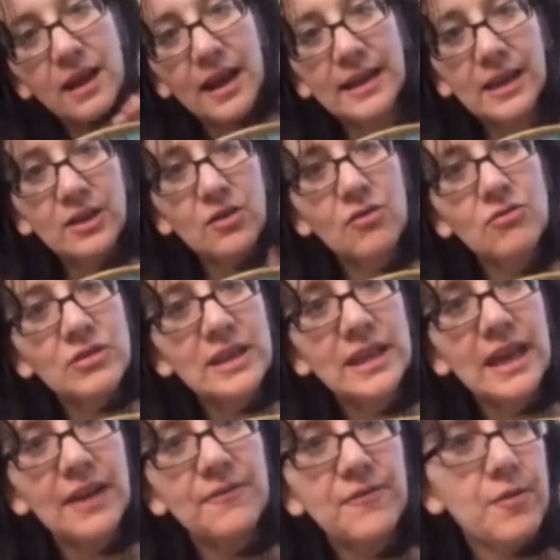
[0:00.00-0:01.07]
I can only
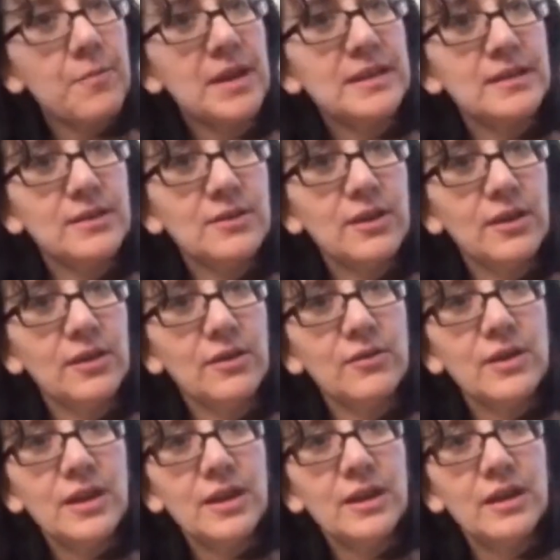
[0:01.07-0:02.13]
get from my
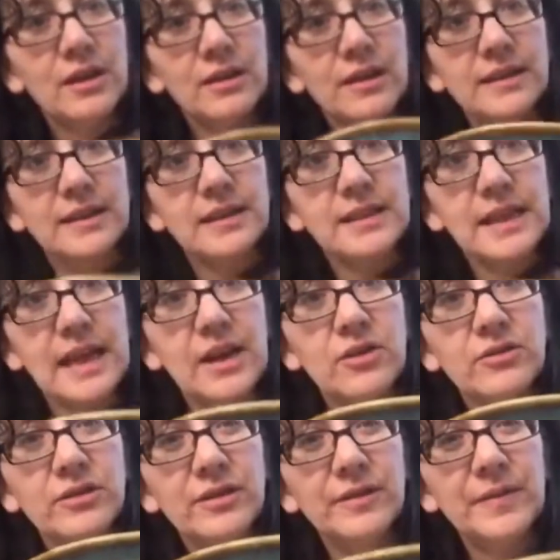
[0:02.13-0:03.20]
studio that's in
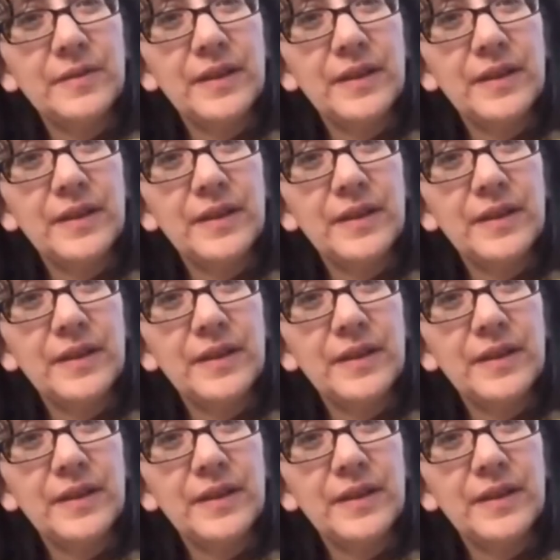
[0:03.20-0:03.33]
town.